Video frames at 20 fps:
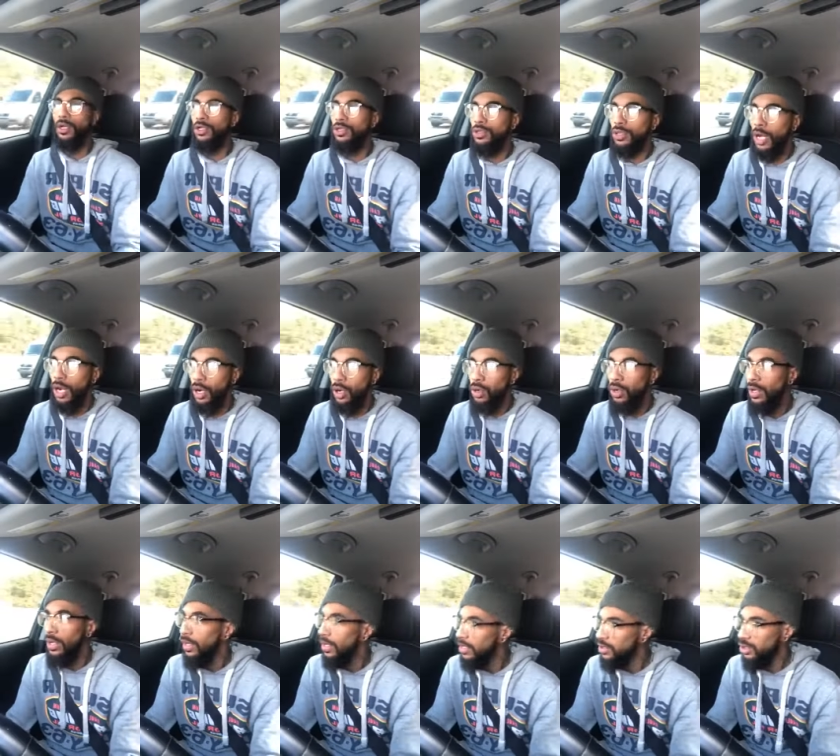you know,
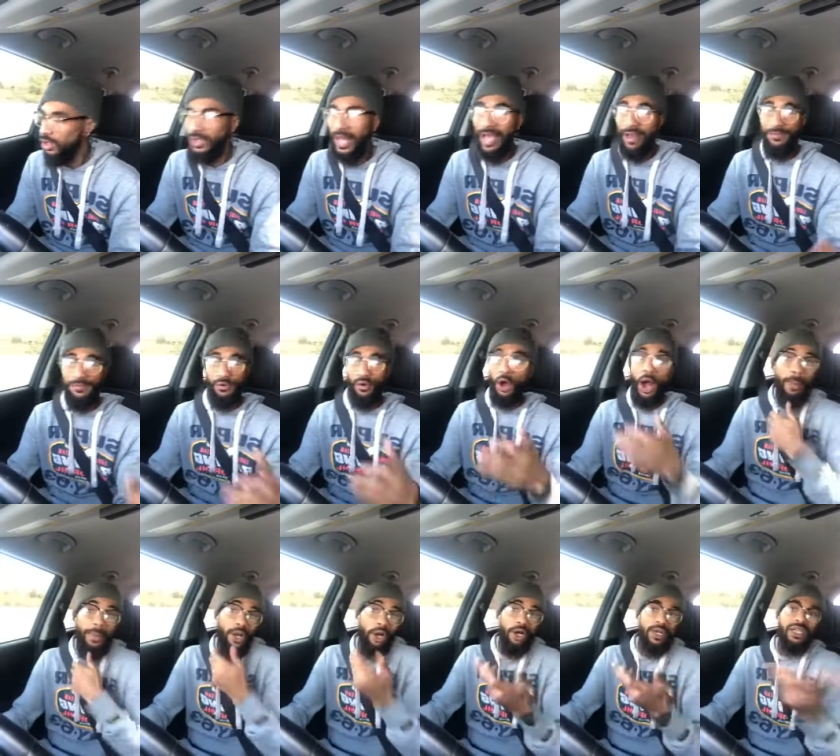so like, for,
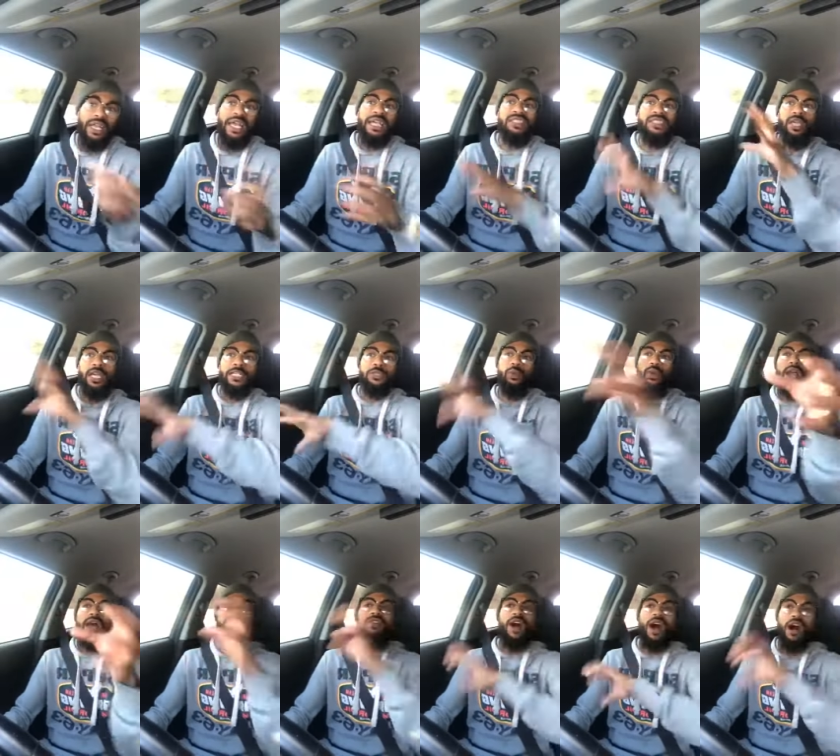I mean, it's it's
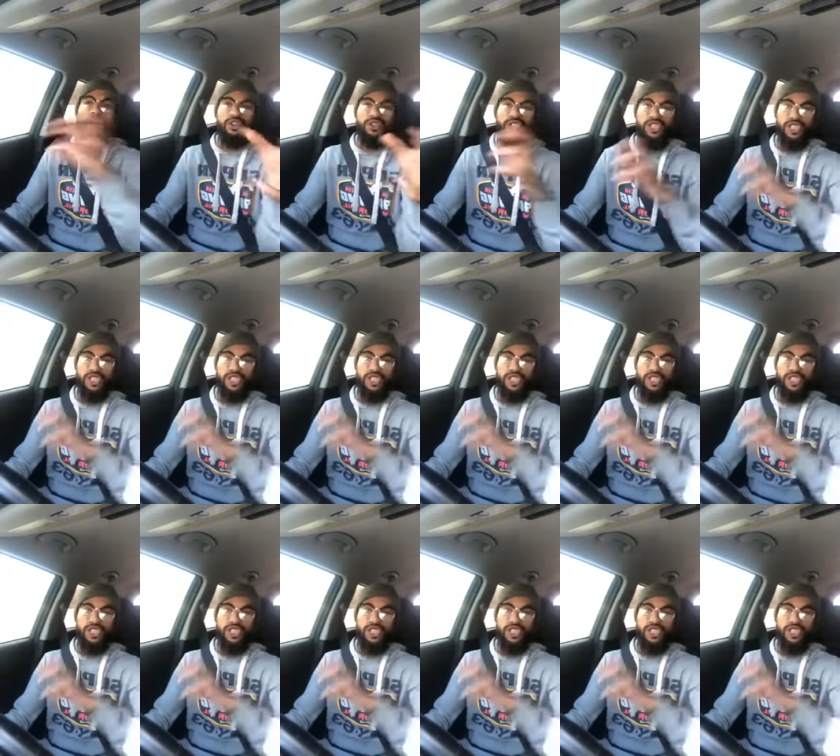whatever other